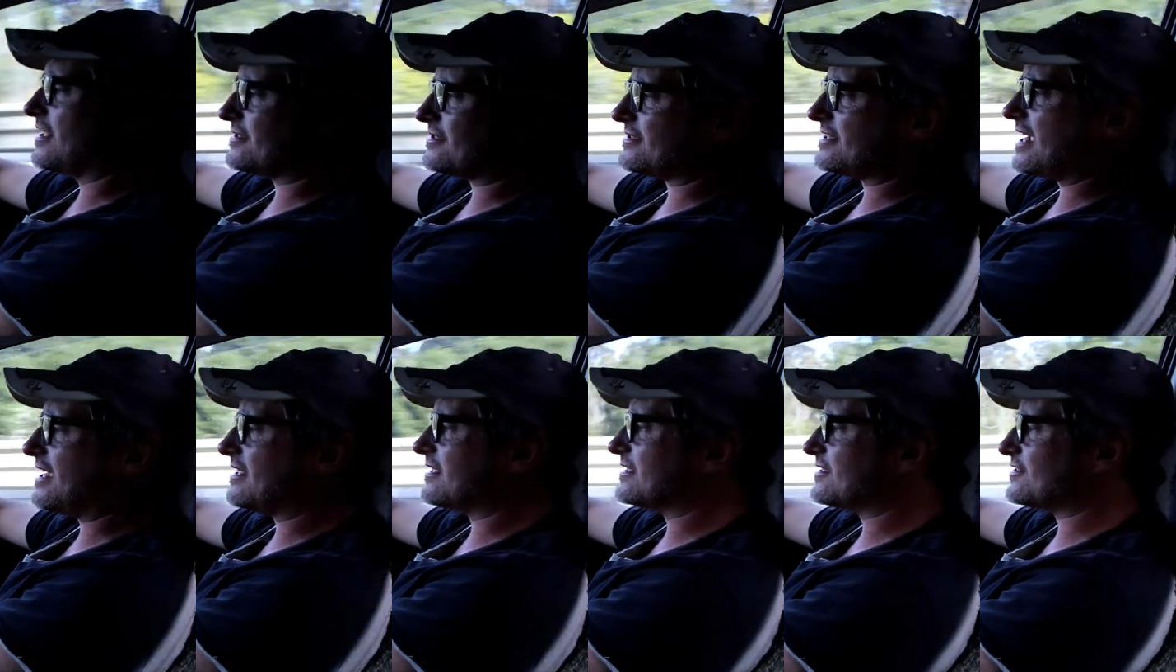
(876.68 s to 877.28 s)

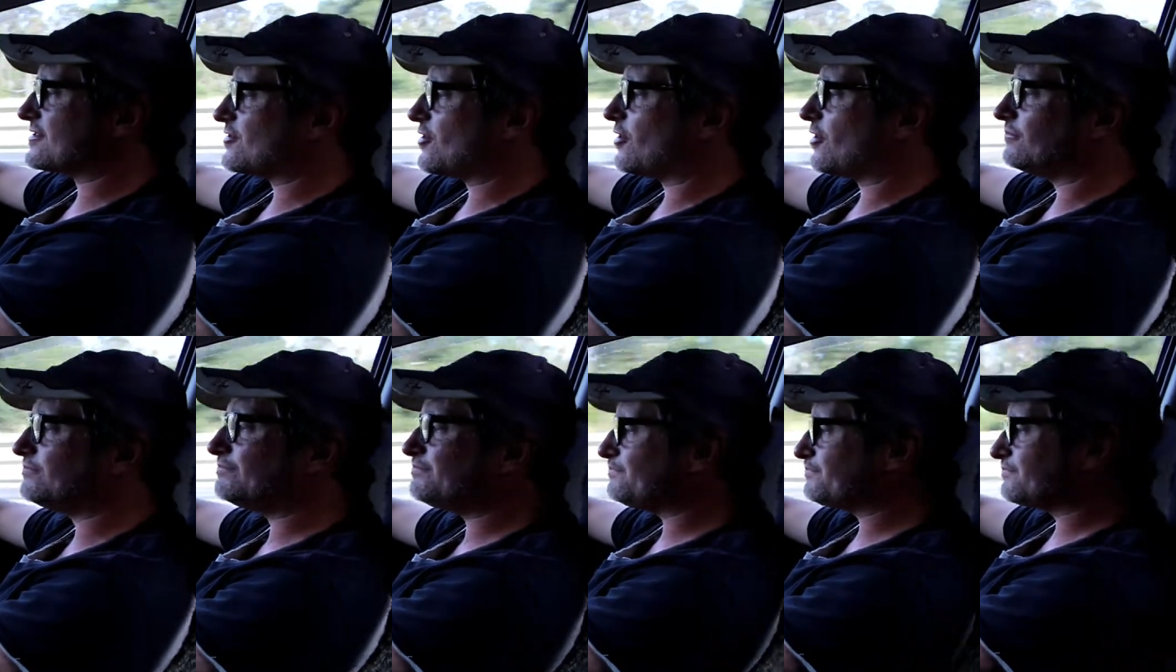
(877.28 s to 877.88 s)
standing stop
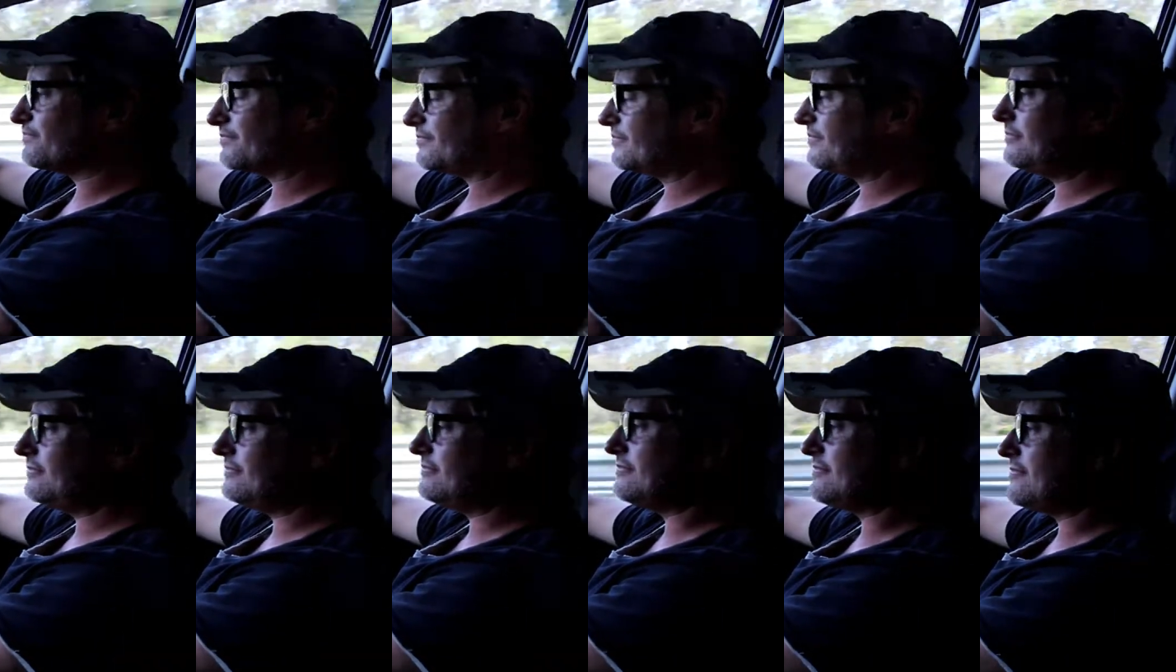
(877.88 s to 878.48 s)

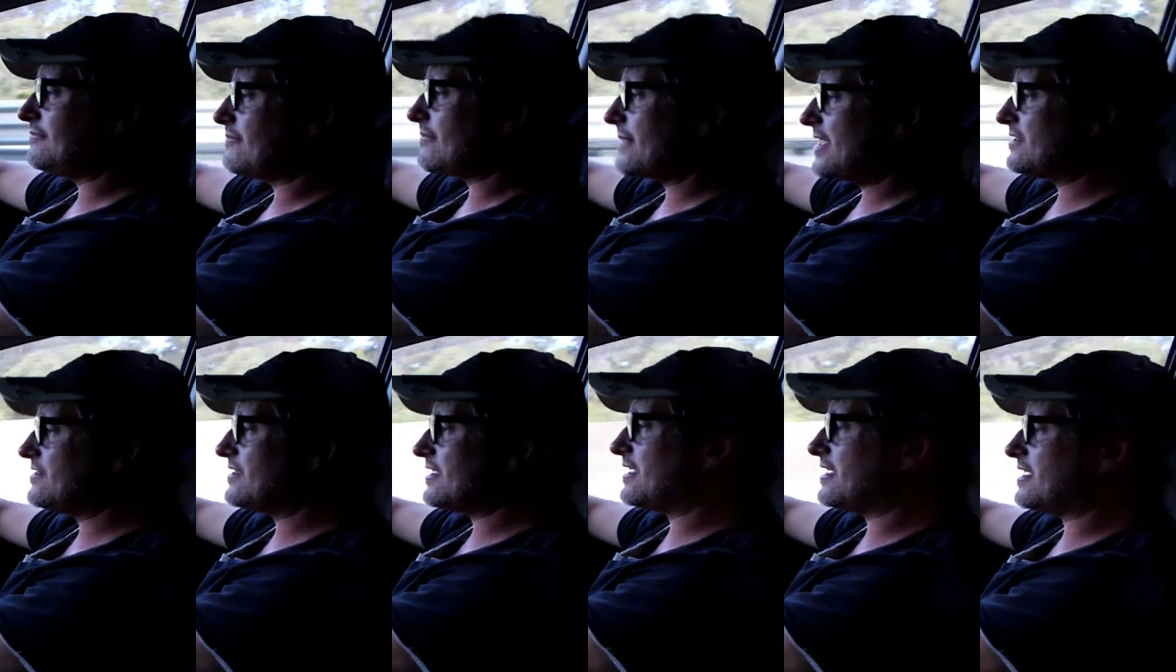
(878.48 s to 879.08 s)

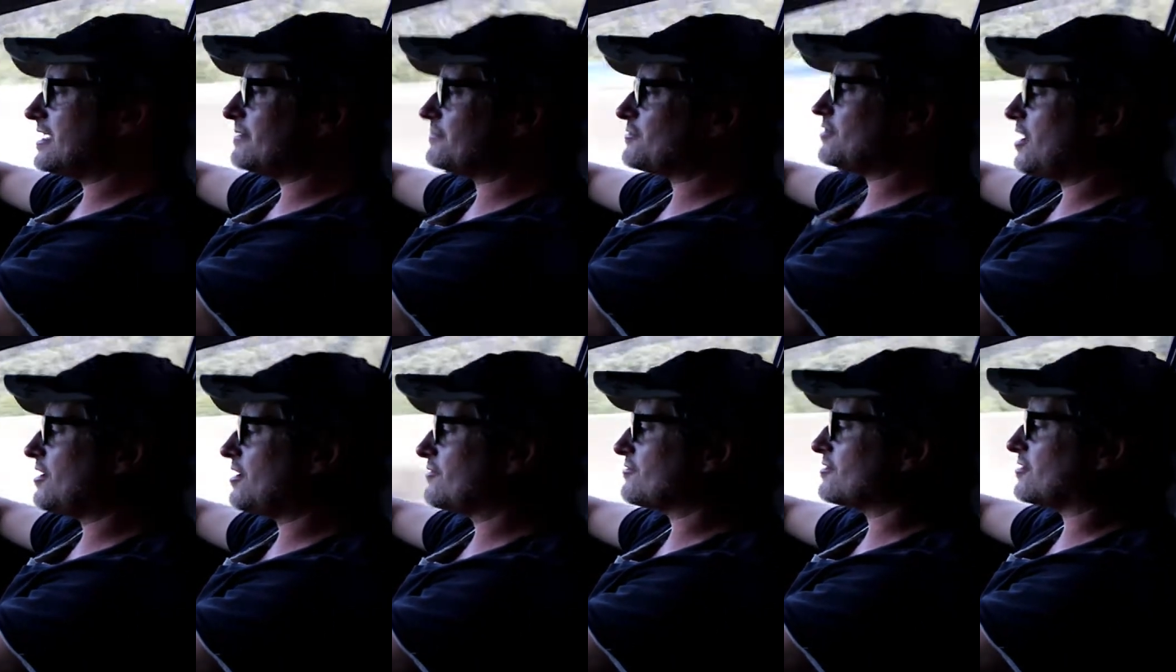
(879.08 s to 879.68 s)
to getting up to
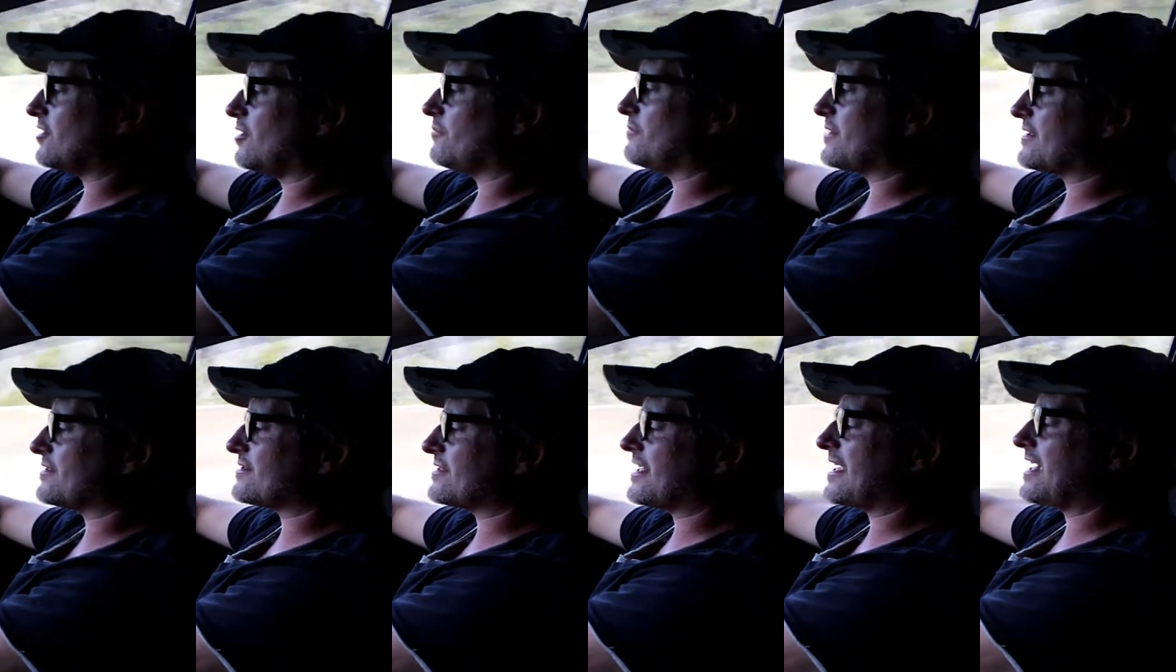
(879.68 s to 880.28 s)
100
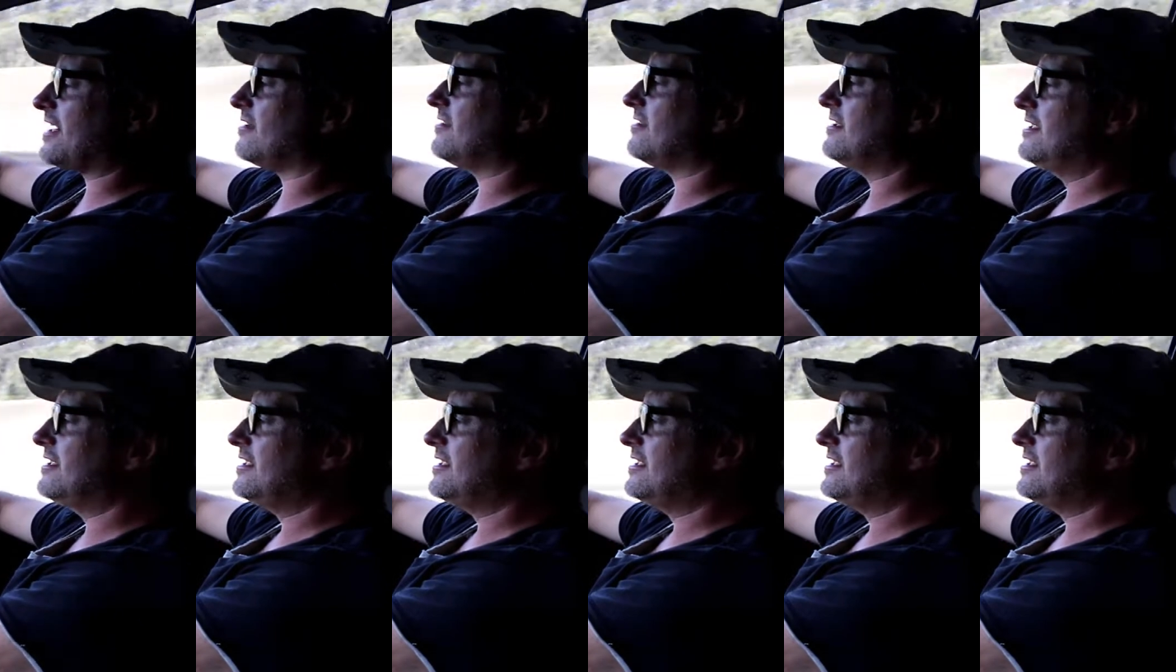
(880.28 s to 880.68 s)
kilometers an hour.